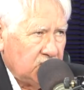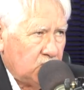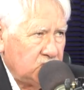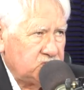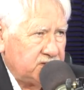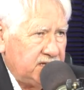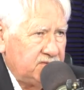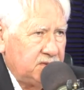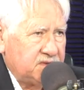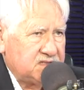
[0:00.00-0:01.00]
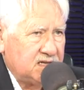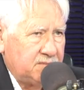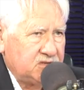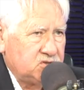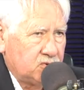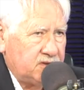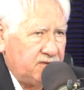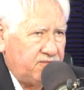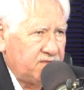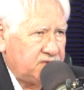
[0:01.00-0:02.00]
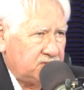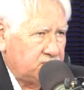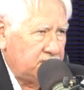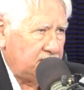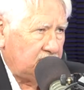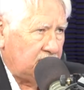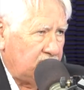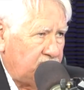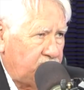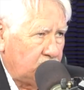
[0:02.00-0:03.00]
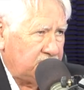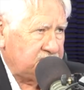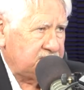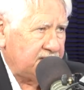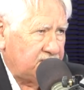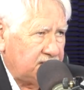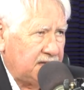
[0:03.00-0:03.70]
which would give them a Senate majority of 53-47.